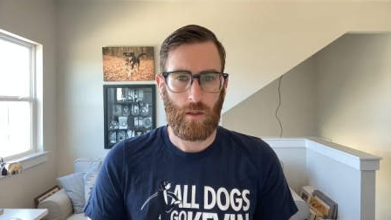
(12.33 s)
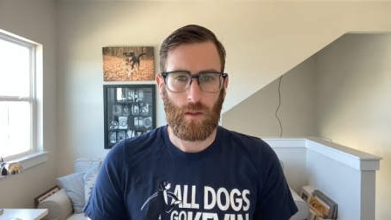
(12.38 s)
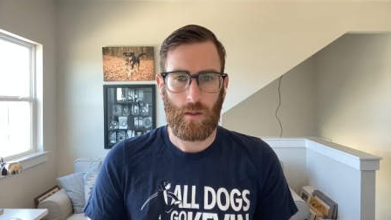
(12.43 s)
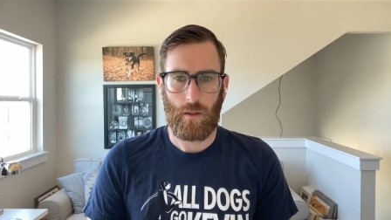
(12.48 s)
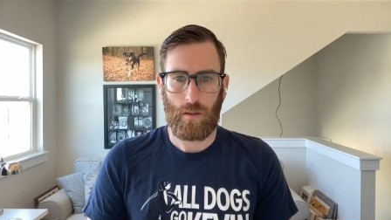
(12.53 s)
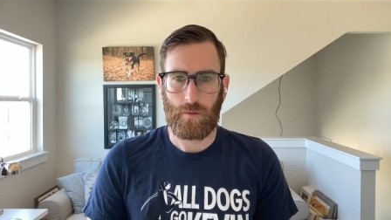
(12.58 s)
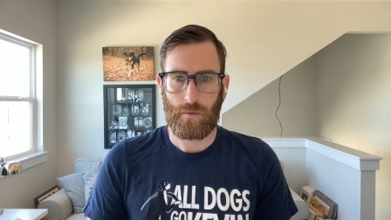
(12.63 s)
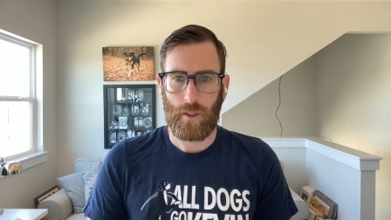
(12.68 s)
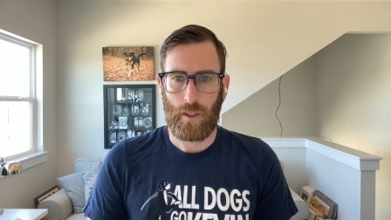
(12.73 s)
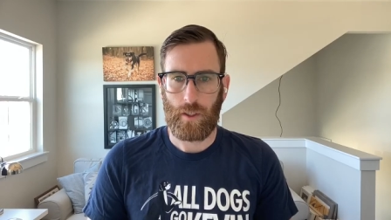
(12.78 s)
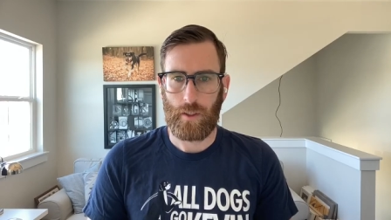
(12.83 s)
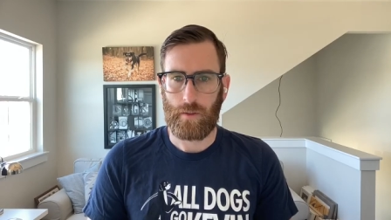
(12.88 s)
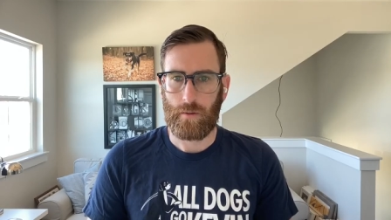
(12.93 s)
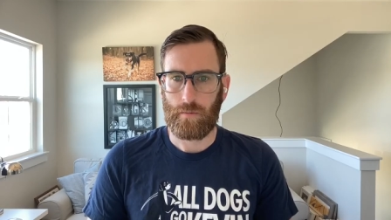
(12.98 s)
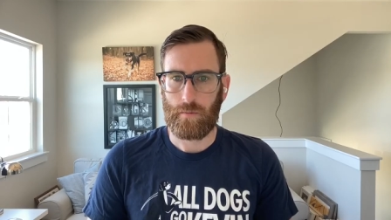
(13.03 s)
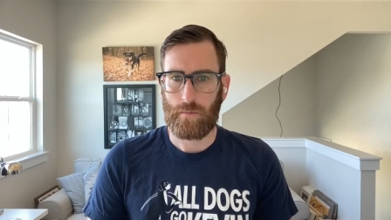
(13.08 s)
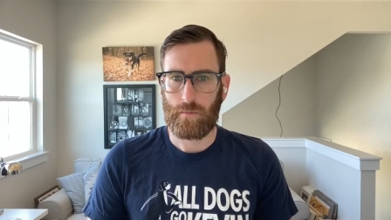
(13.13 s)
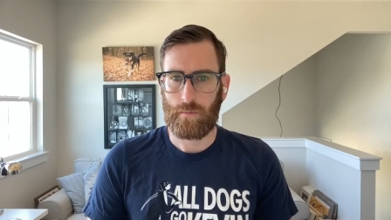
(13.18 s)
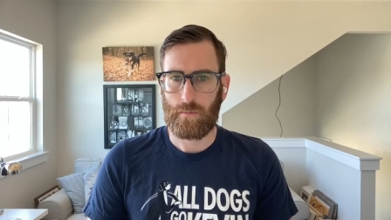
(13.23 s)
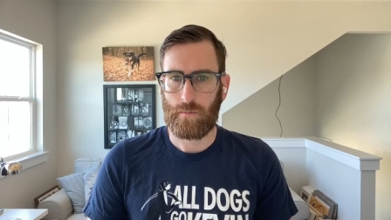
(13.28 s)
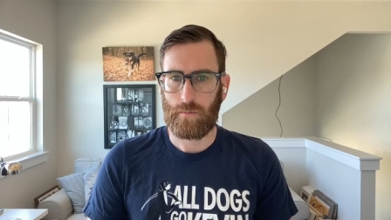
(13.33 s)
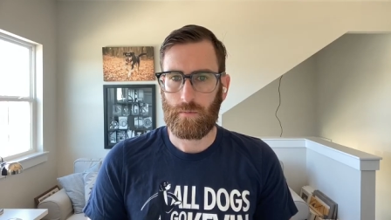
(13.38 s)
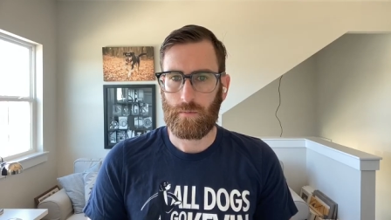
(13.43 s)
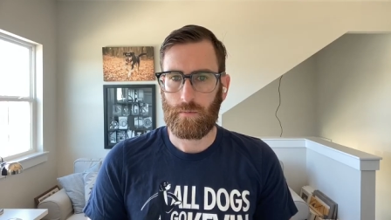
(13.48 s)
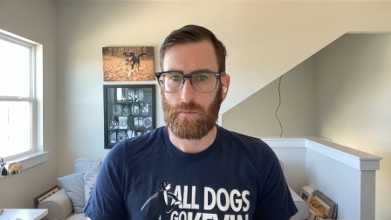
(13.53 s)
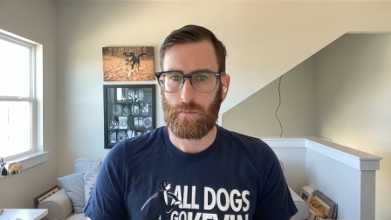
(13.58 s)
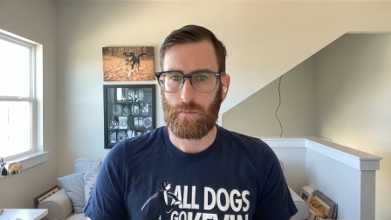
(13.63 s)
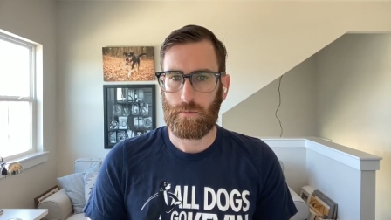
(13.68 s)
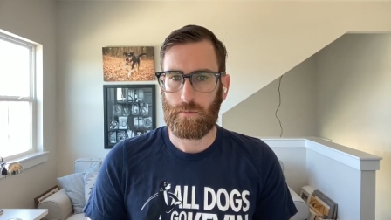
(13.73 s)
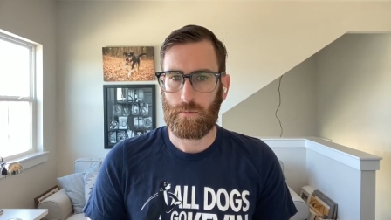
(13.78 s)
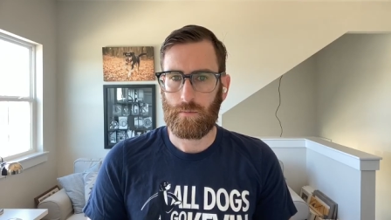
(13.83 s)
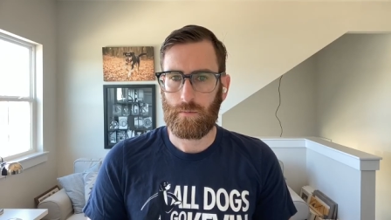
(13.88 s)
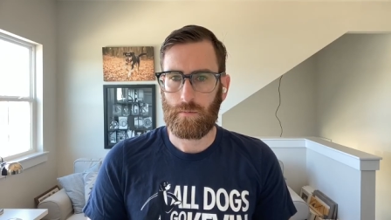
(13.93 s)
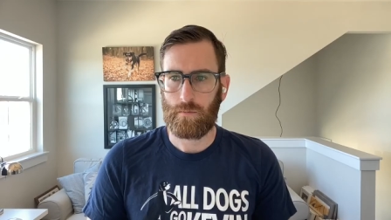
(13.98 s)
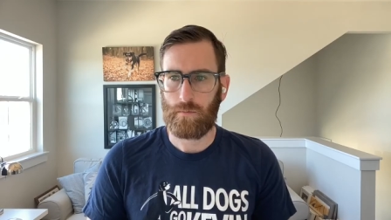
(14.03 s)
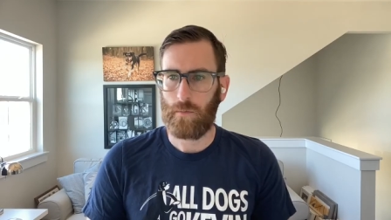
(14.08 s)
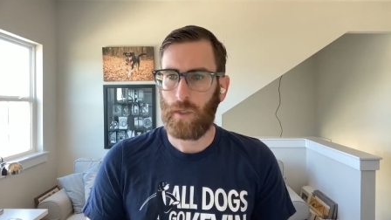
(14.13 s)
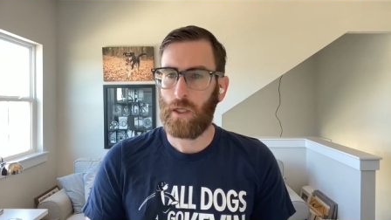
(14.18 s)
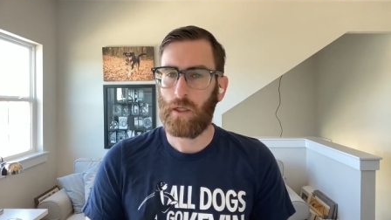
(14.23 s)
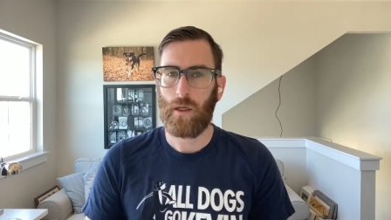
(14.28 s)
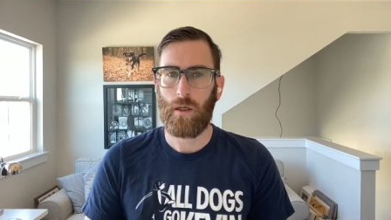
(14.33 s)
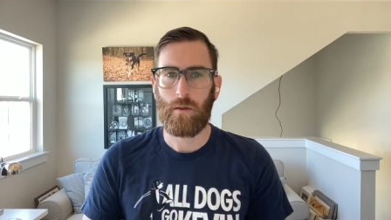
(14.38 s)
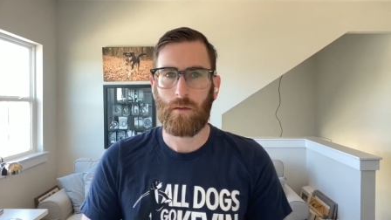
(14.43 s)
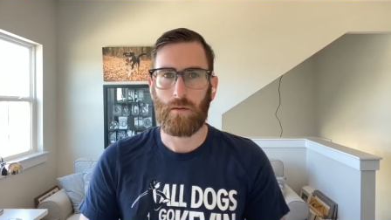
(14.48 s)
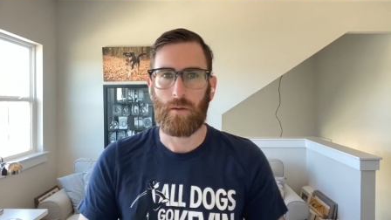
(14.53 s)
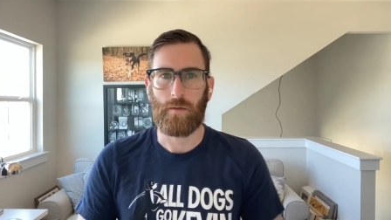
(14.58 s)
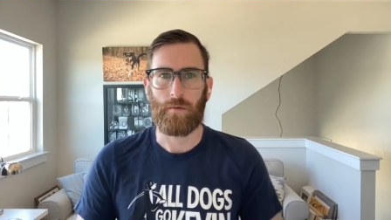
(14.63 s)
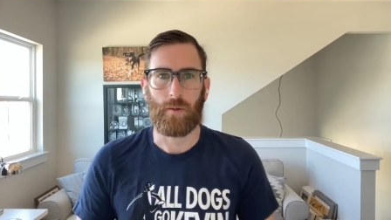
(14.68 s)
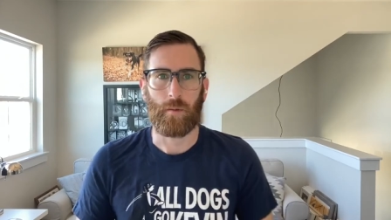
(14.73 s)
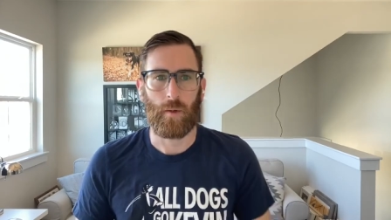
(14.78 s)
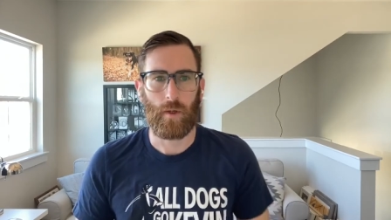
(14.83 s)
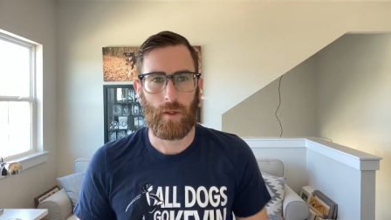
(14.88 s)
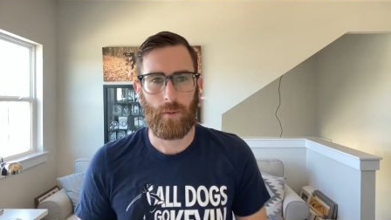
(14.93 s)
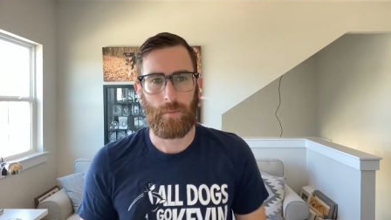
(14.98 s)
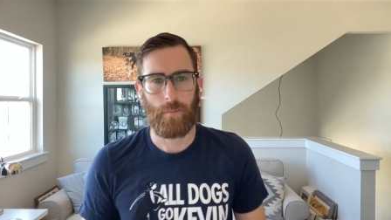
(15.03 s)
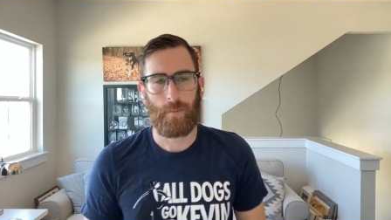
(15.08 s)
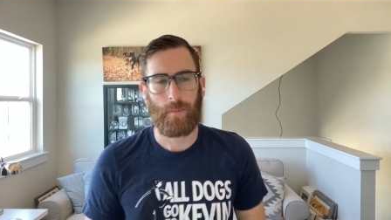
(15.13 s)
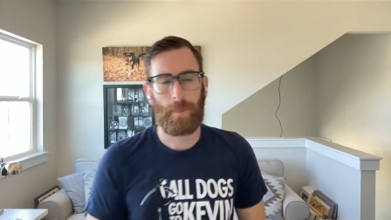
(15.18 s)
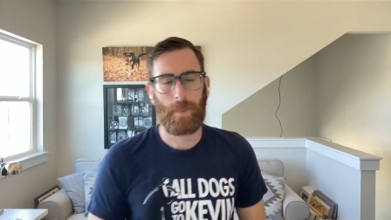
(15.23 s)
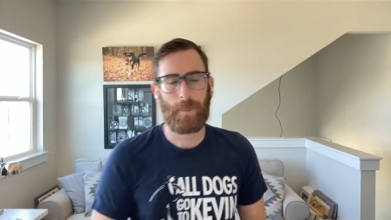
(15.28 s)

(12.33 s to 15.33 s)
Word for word: All right. Hello, everyone.